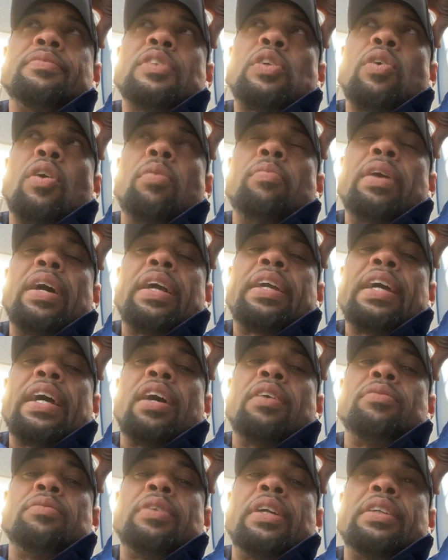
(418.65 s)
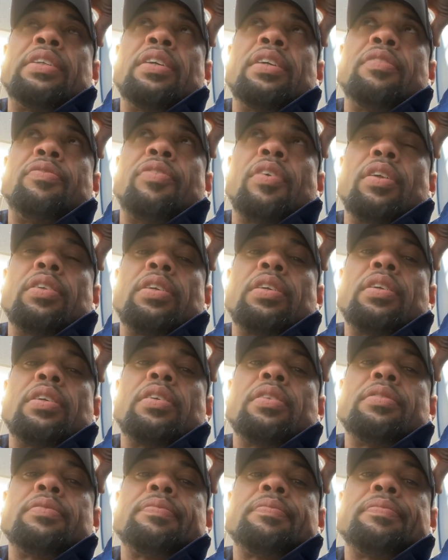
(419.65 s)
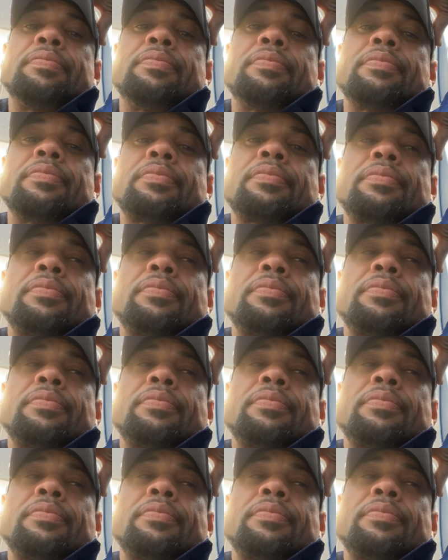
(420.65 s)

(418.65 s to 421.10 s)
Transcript: crawl back out and wait till you fall again.